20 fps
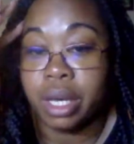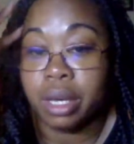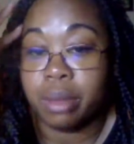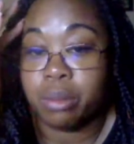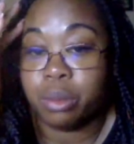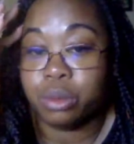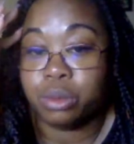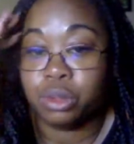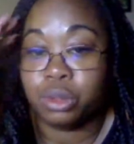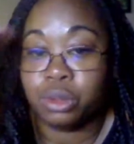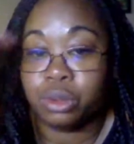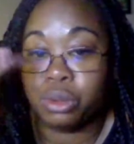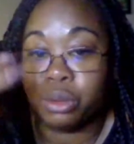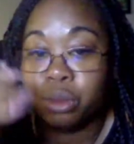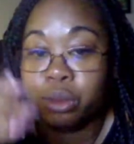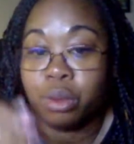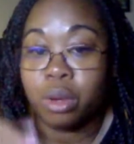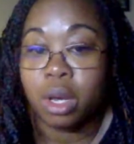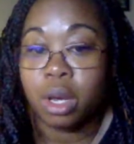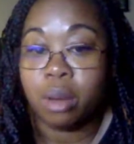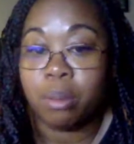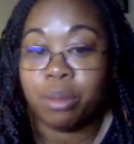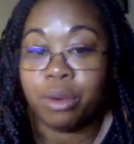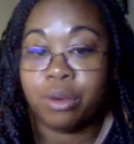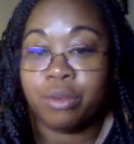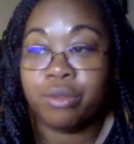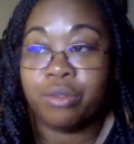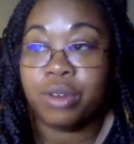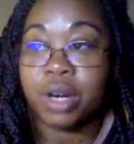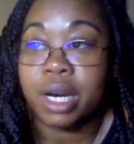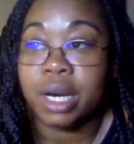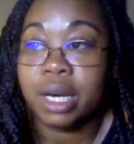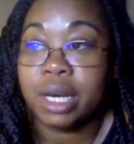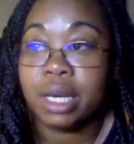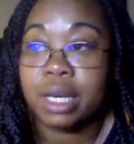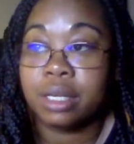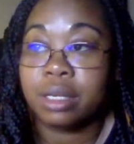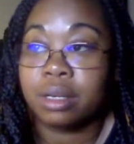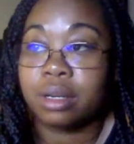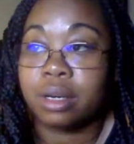able to
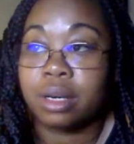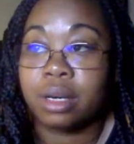provide